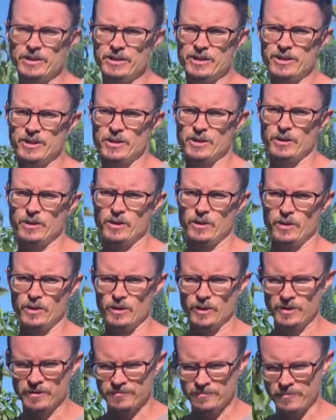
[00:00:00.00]

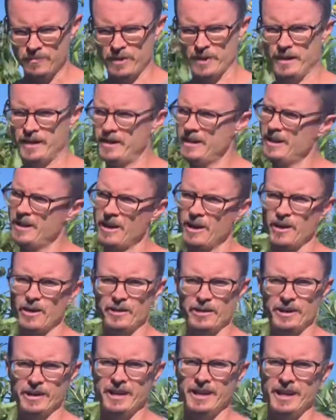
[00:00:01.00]
to think,
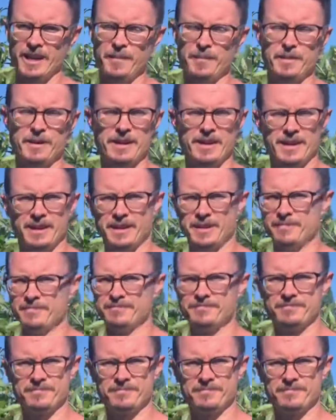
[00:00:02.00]
there can't be